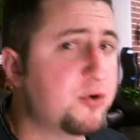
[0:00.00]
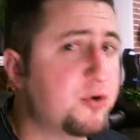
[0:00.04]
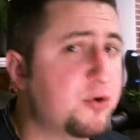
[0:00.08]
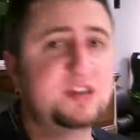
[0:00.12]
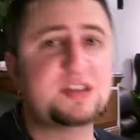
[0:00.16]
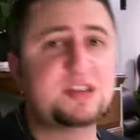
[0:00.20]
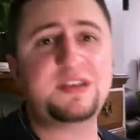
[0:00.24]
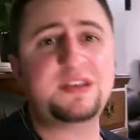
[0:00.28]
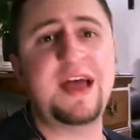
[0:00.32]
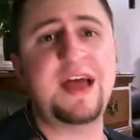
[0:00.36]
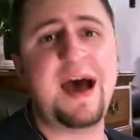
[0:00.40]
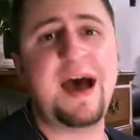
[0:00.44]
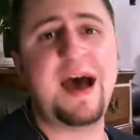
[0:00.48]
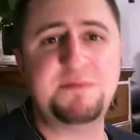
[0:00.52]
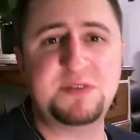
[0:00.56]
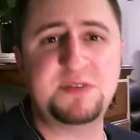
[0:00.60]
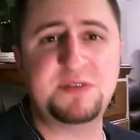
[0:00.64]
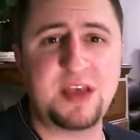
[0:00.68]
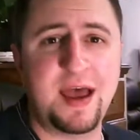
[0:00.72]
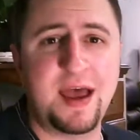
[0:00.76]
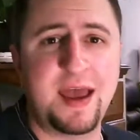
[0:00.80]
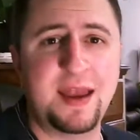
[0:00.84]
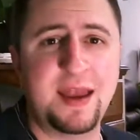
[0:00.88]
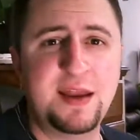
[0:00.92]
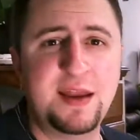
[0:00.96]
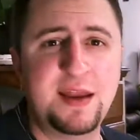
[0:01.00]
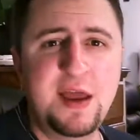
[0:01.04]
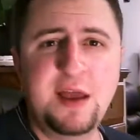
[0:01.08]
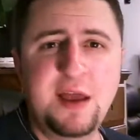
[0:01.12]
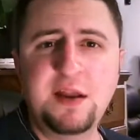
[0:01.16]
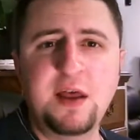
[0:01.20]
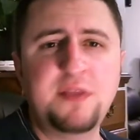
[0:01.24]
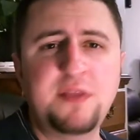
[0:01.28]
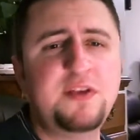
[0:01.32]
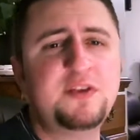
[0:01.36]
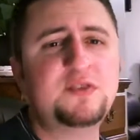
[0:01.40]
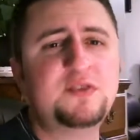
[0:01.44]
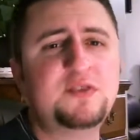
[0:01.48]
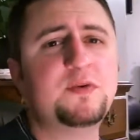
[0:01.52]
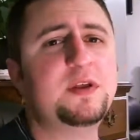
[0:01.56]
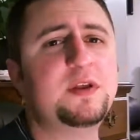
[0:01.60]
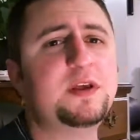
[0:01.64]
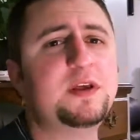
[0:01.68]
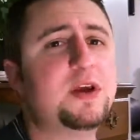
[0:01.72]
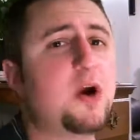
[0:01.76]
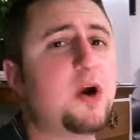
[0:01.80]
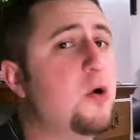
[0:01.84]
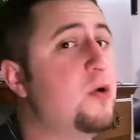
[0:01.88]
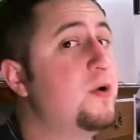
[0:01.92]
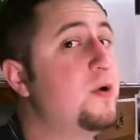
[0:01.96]
a stop sign, nothing's really
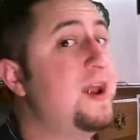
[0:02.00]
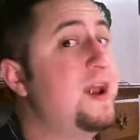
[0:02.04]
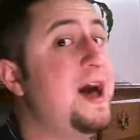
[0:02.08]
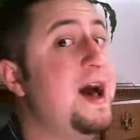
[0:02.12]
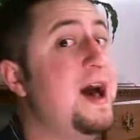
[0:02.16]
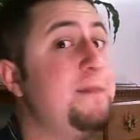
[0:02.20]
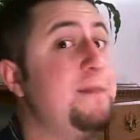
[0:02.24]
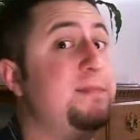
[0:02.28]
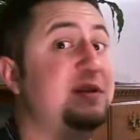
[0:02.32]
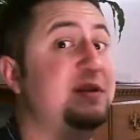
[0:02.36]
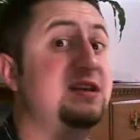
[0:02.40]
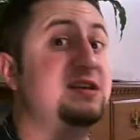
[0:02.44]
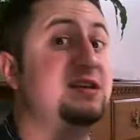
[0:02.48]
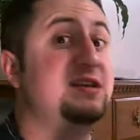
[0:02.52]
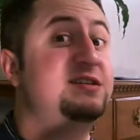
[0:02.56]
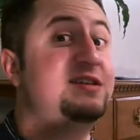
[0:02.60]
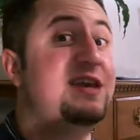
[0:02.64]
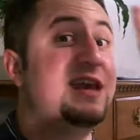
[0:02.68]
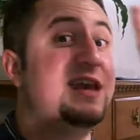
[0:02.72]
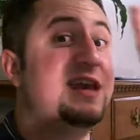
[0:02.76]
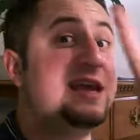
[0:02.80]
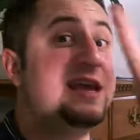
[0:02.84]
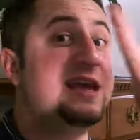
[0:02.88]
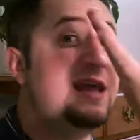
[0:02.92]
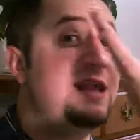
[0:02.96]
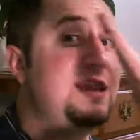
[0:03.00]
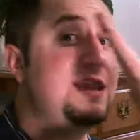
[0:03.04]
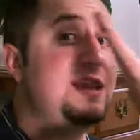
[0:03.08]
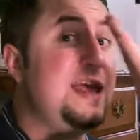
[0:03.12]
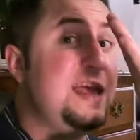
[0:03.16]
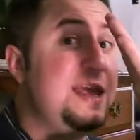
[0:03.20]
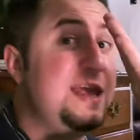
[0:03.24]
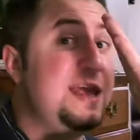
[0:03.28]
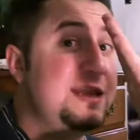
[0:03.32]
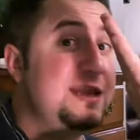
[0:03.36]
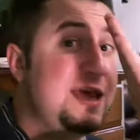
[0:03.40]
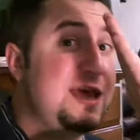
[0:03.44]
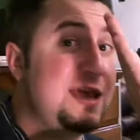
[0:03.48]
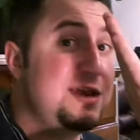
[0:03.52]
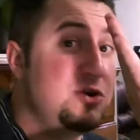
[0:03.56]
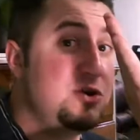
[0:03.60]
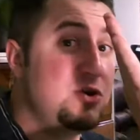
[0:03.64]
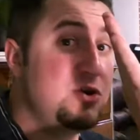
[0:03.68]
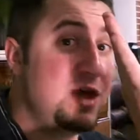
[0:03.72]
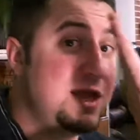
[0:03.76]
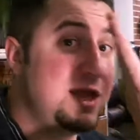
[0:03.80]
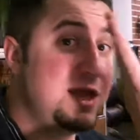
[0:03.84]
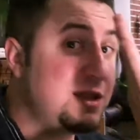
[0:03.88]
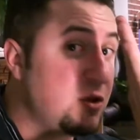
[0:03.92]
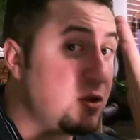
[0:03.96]
going on. But the second that you
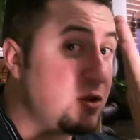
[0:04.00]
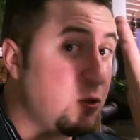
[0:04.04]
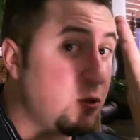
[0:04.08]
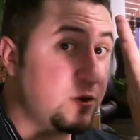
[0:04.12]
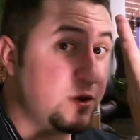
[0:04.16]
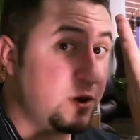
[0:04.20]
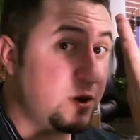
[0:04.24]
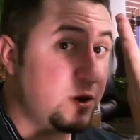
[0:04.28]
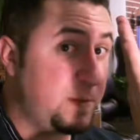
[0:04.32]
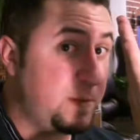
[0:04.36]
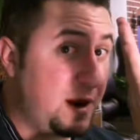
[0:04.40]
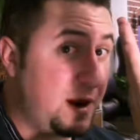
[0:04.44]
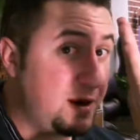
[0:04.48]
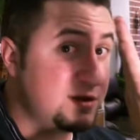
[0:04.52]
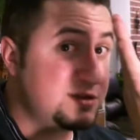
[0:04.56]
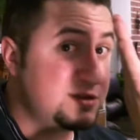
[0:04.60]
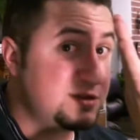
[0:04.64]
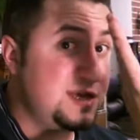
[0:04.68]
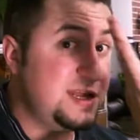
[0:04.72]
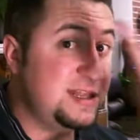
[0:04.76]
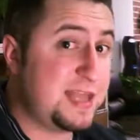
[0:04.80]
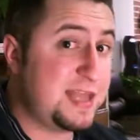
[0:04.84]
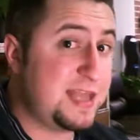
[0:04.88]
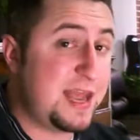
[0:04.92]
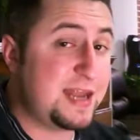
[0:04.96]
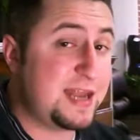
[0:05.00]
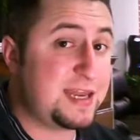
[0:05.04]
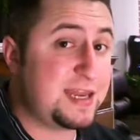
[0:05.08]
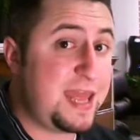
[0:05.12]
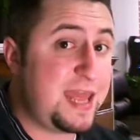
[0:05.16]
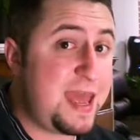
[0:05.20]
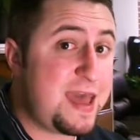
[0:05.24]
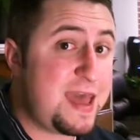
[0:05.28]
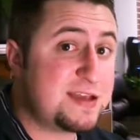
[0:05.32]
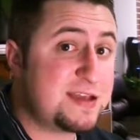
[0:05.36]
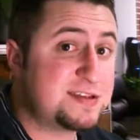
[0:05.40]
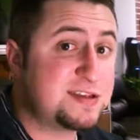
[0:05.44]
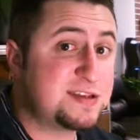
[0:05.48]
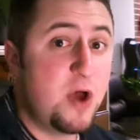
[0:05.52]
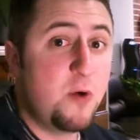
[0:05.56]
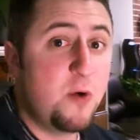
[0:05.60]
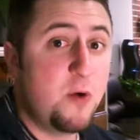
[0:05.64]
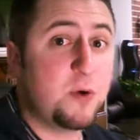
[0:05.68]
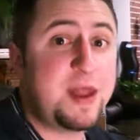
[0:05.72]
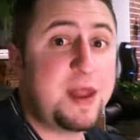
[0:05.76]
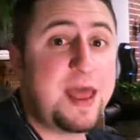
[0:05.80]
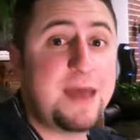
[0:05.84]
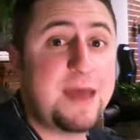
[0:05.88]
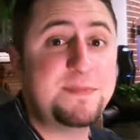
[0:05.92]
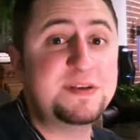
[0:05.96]
hit or their parents hit that gas,
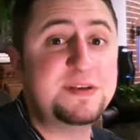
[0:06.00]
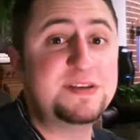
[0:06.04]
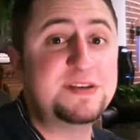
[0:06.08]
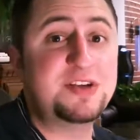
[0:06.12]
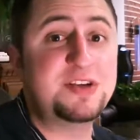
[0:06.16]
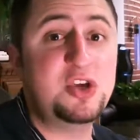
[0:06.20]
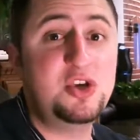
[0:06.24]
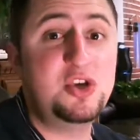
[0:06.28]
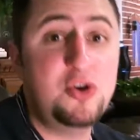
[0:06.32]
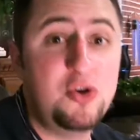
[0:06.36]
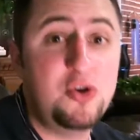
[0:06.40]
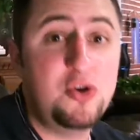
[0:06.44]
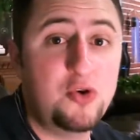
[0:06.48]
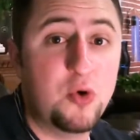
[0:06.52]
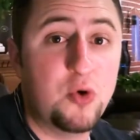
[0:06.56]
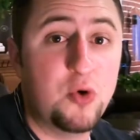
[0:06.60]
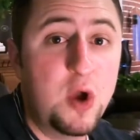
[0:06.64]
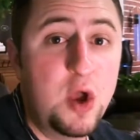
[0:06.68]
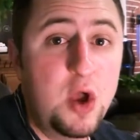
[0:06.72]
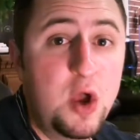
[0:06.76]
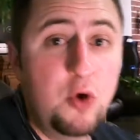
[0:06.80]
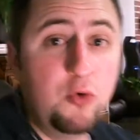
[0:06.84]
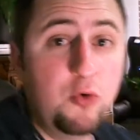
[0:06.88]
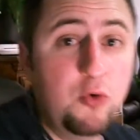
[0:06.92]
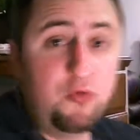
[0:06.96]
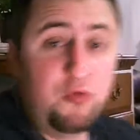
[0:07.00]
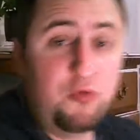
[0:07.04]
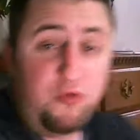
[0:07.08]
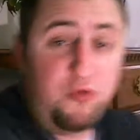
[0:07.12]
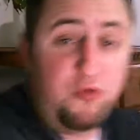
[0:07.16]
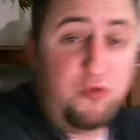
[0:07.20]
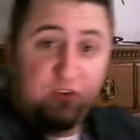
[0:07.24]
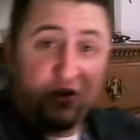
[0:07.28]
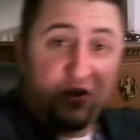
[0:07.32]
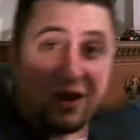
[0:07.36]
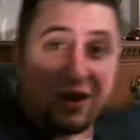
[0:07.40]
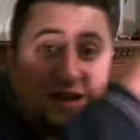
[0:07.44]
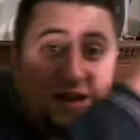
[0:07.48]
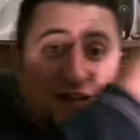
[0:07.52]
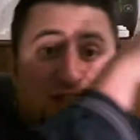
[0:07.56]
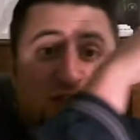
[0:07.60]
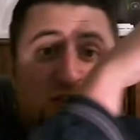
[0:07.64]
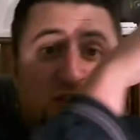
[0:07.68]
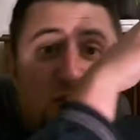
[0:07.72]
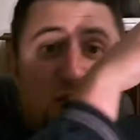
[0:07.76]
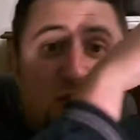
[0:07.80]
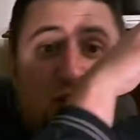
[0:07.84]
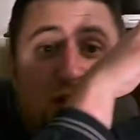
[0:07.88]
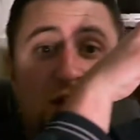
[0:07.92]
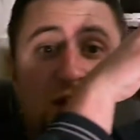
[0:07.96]
what happens to you? Woo, you get
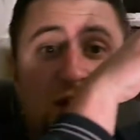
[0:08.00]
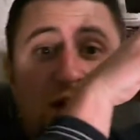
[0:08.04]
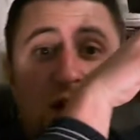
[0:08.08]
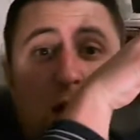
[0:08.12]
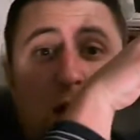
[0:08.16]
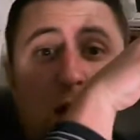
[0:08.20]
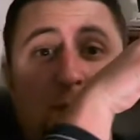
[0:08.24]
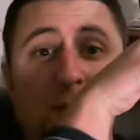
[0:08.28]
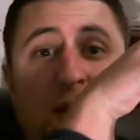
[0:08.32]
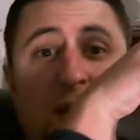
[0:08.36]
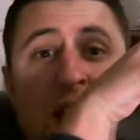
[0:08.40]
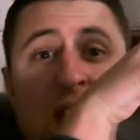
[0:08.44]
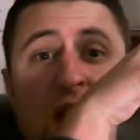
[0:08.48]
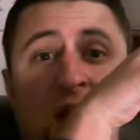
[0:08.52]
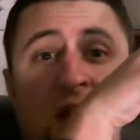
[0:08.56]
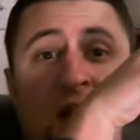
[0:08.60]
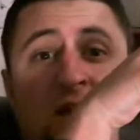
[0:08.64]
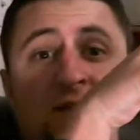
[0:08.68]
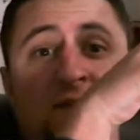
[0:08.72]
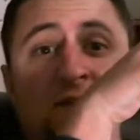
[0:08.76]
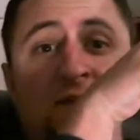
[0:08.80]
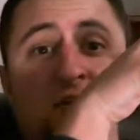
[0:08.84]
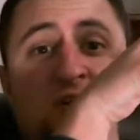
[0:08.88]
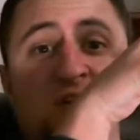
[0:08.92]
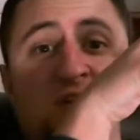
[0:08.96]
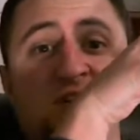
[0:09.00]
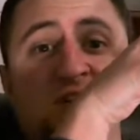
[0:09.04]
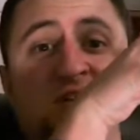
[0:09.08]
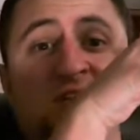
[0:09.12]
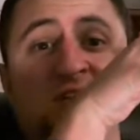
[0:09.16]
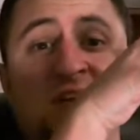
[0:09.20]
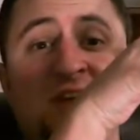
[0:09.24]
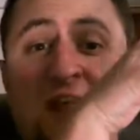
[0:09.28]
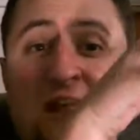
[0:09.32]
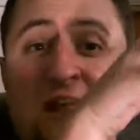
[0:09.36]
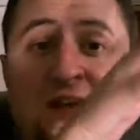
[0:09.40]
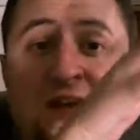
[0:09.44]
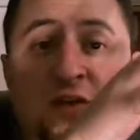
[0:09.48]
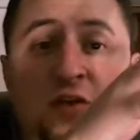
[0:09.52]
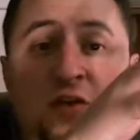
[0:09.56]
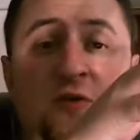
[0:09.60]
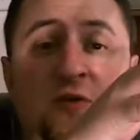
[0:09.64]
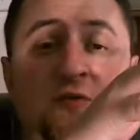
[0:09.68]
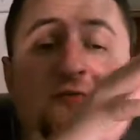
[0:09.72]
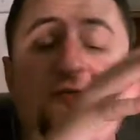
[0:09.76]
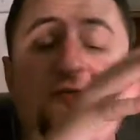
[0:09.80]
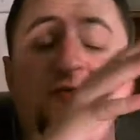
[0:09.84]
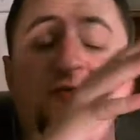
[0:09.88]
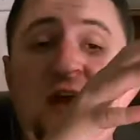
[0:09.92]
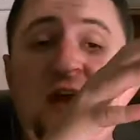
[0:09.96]
sucked into the back of your seat.
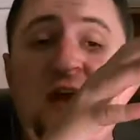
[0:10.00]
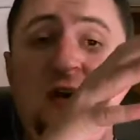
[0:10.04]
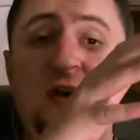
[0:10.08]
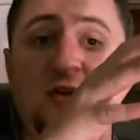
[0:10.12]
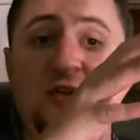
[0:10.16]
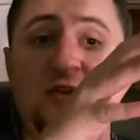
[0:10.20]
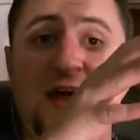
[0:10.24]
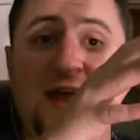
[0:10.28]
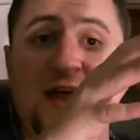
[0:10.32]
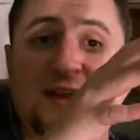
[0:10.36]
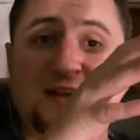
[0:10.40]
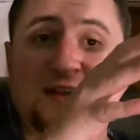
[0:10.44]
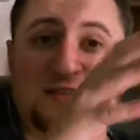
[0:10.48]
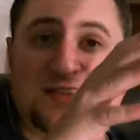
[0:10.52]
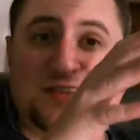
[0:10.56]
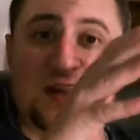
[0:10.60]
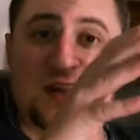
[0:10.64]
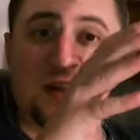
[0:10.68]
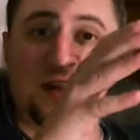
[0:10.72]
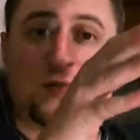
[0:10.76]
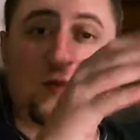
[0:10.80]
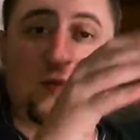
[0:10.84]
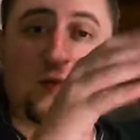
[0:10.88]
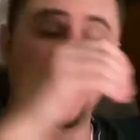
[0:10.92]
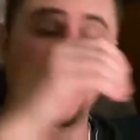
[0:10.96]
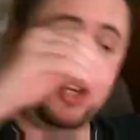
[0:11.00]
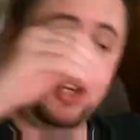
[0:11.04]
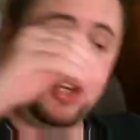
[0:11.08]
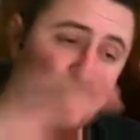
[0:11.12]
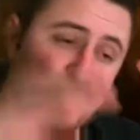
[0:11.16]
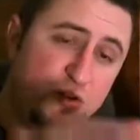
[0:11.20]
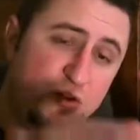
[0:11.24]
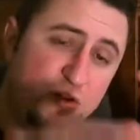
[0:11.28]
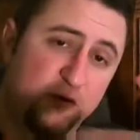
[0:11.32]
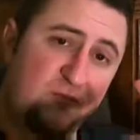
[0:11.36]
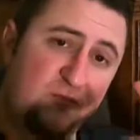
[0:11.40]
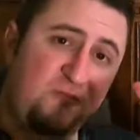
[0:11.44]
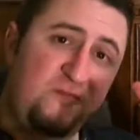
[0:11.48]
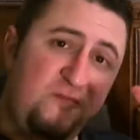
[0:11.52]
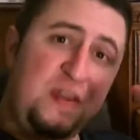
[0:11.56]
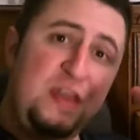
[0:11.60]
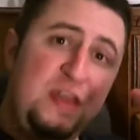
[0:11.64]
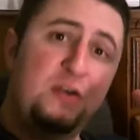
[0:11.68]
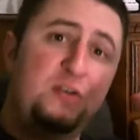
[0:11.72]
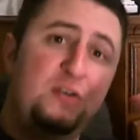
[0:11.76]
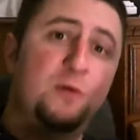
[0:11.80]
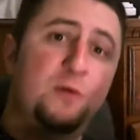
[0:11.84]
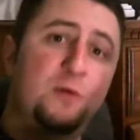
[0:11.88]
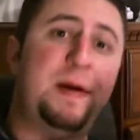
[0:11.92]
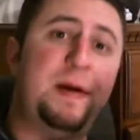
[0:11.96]
You feel that acceleration. You
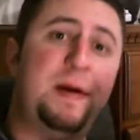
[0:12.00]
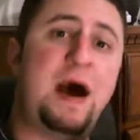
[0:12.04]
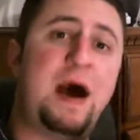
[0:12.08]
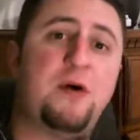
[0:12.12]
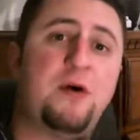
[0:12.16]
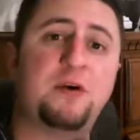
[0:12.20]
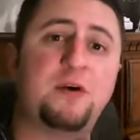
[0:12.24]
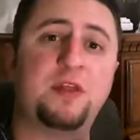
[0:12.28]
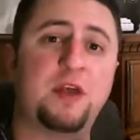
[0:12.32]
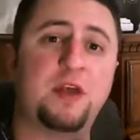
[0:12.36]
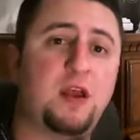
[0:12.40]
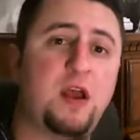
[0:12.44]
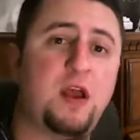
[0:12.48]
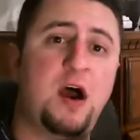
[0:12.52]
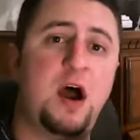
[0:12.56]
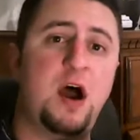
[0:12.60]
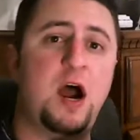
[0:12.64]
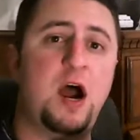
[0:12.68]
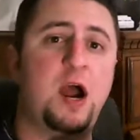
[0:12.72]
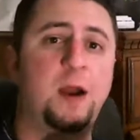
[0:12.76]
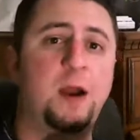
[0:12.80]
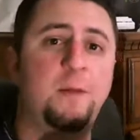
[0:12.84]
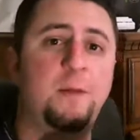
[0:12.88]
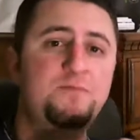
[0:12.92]
feel the power of the car.